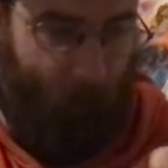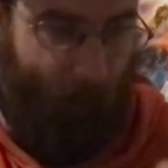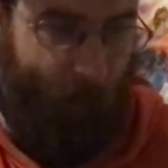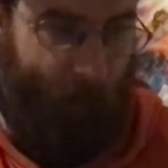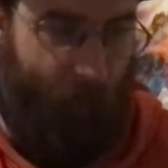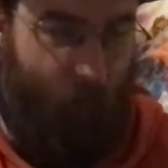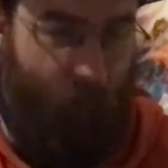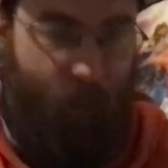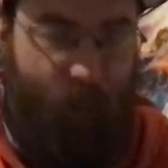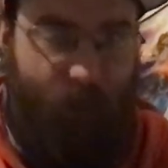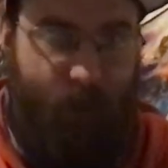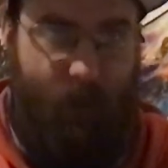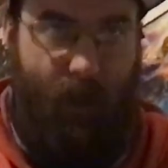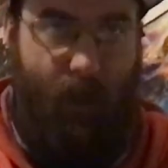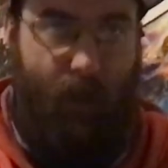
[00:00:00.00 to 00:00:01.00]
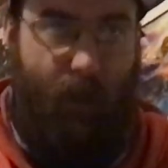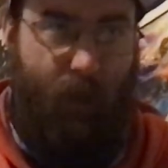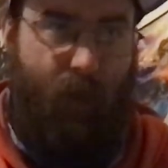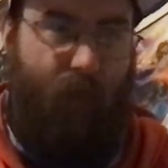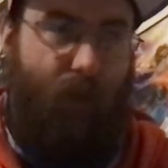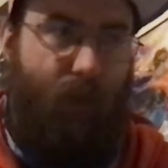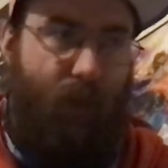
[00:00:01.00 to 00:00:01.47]
this anime is
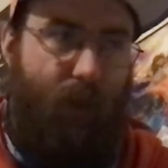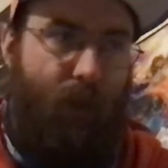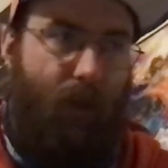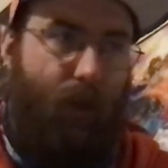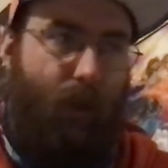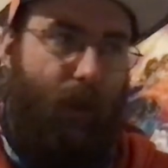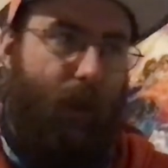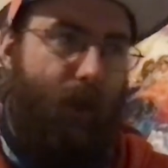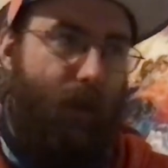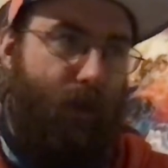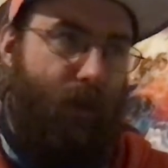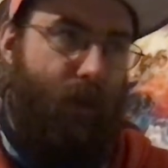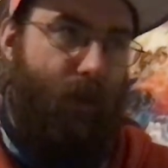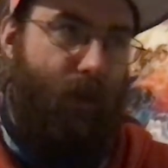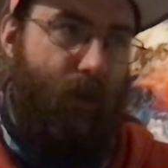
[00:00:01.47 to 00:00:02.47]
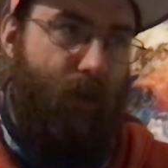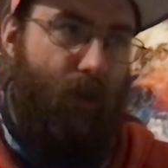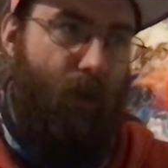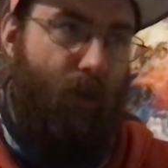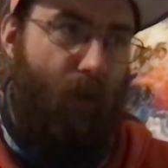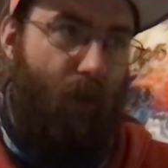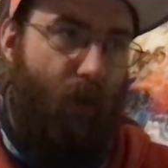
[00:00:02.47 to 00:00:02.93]
approaching all the locations as
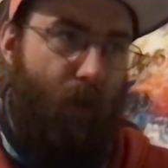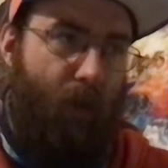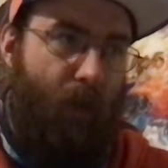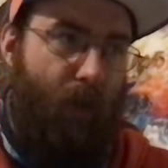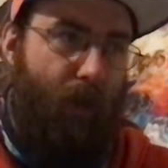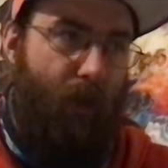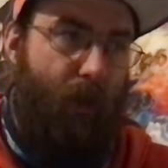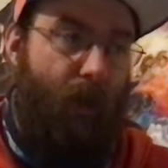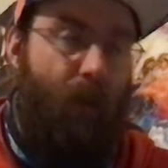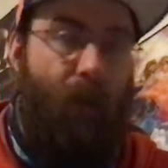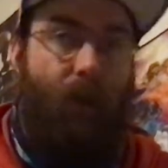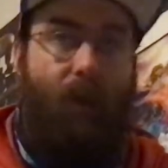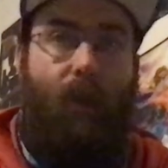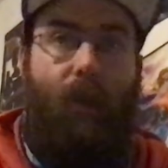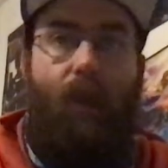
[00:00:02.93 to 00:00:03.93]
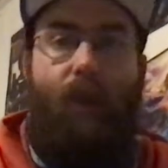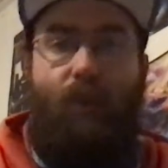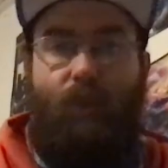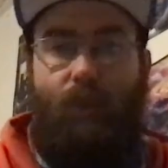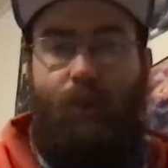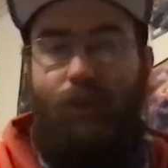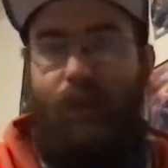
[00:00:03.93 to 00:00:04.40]
well. I mean,
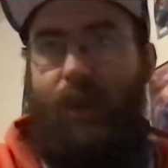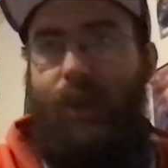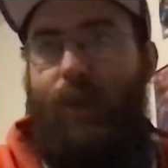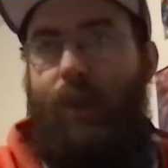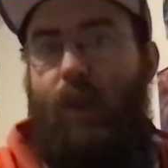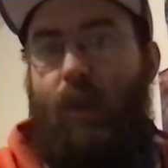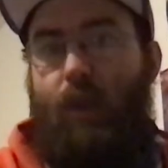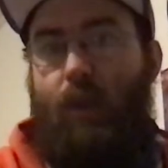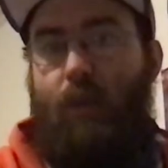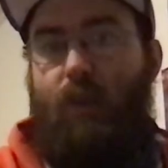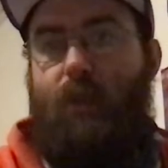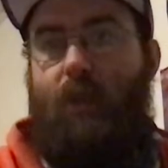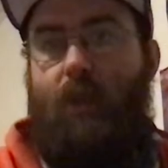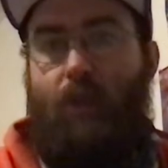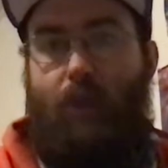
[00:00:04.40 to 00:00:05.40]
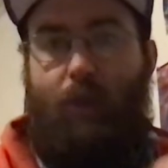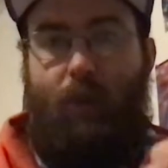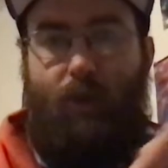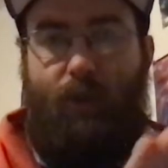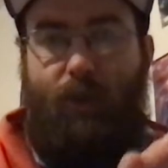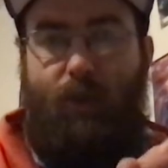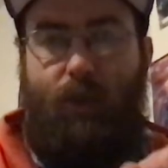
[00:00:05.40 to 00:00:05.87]
sometimes they
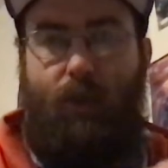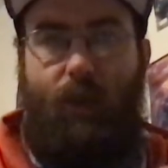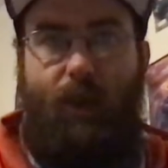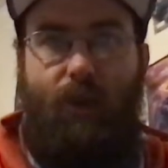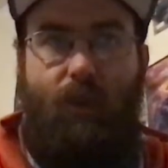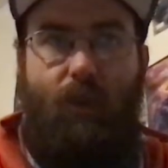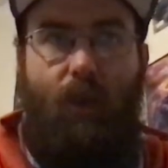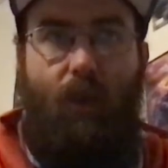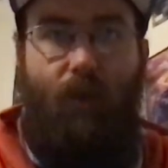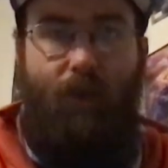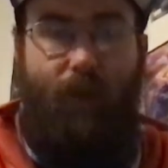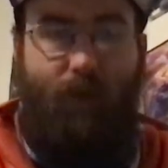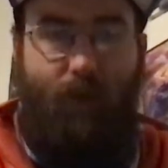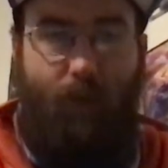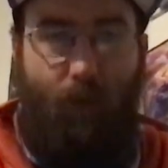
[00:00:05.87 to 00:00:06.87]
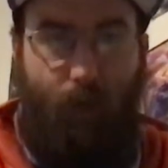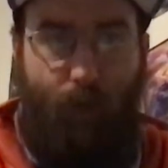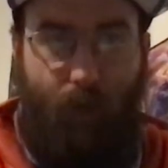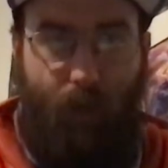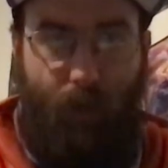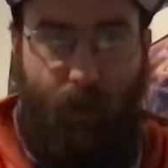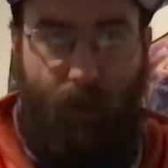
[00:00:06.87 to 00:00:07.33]
completely redesign stuff. I still
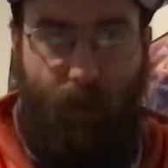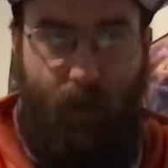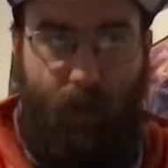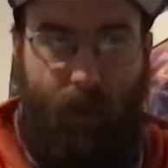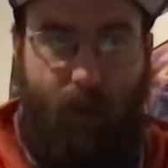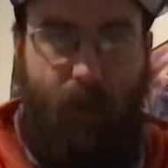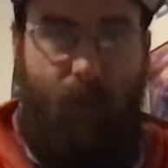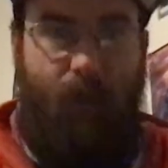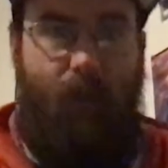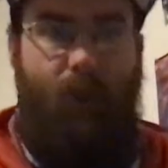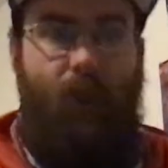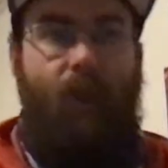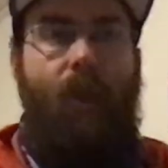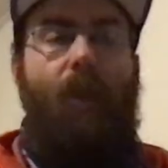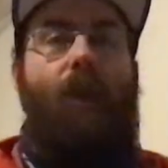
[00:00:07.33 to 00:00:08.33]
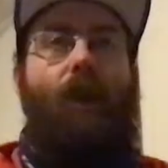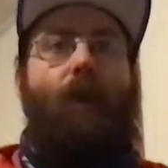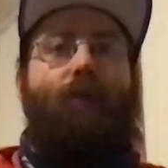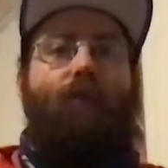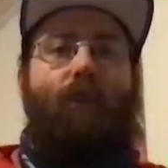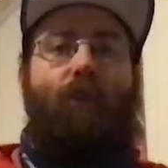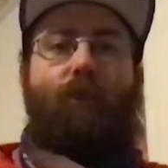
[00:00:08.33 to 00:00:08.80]
think that if
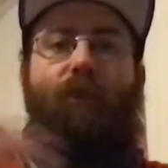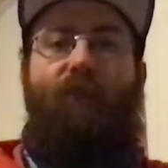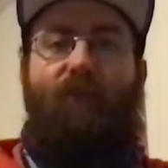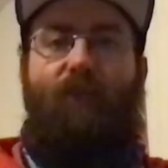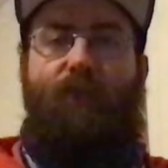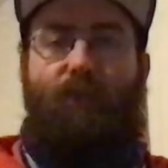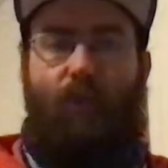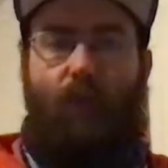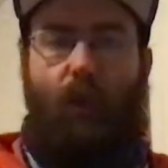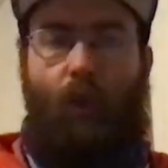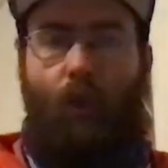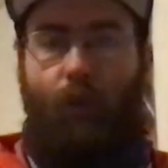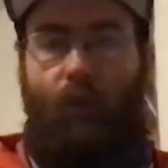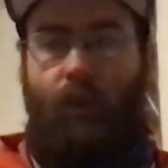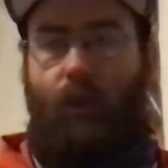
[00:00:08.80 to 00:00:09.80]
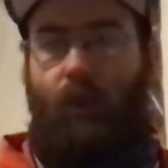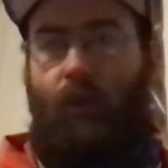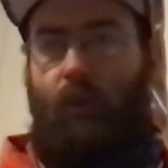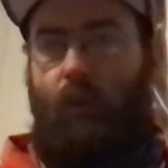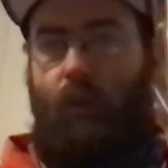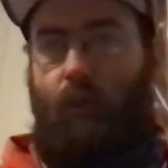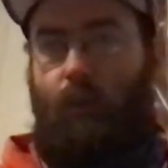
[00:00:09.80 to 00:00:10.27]
they do revisit Hoenn in the
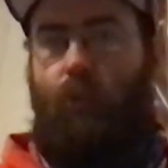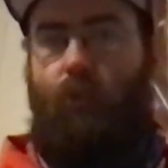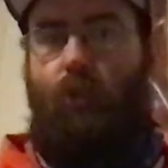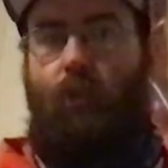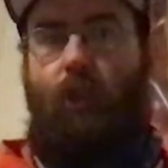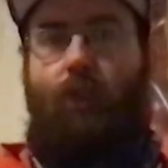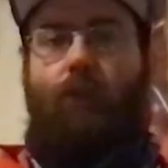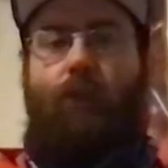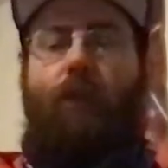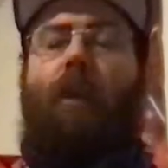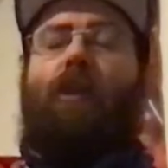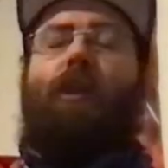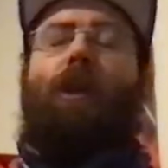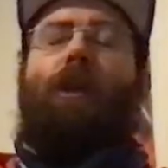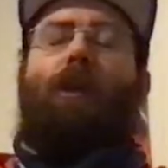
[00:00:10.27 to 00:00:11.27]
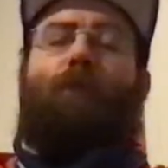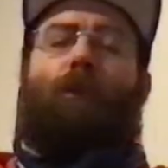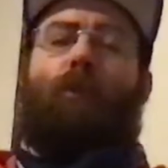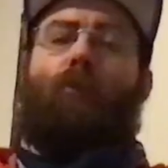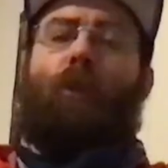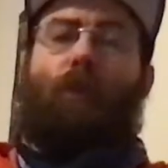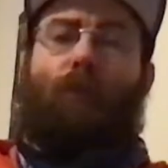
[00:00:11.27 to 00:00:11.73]
near future, that they definitely could
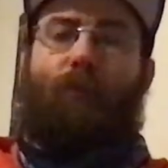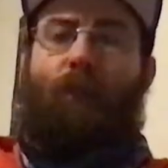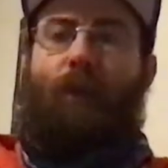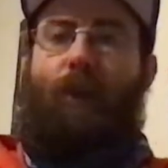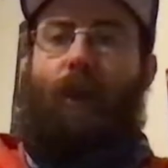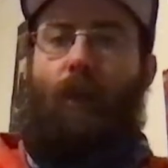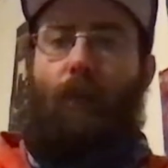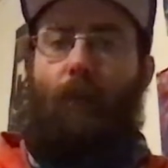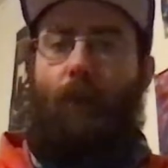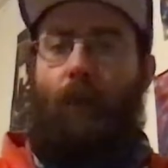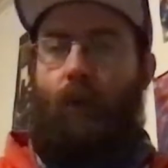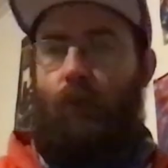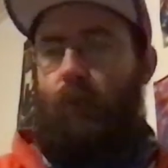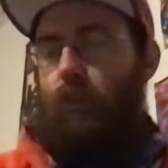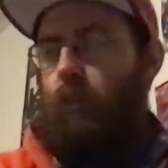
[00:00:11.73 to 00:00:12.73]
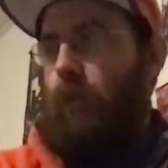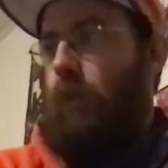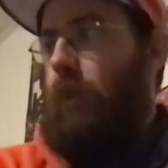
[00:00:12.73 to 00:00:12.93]
rectify that about